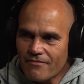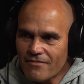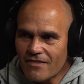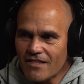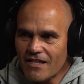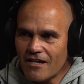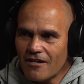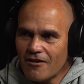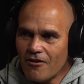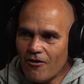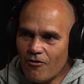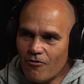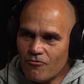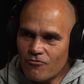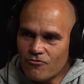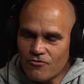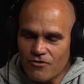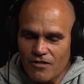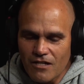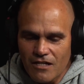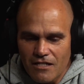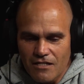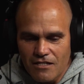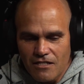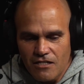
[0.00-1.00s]
that whole
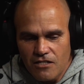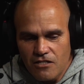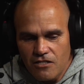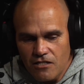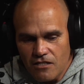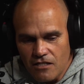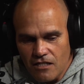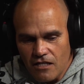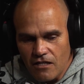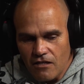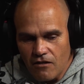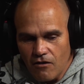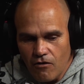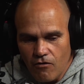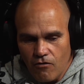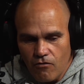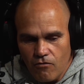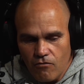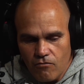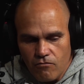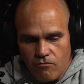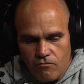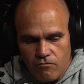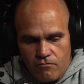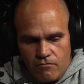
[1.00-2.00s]
transition, that
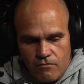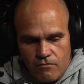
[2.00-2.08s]
whole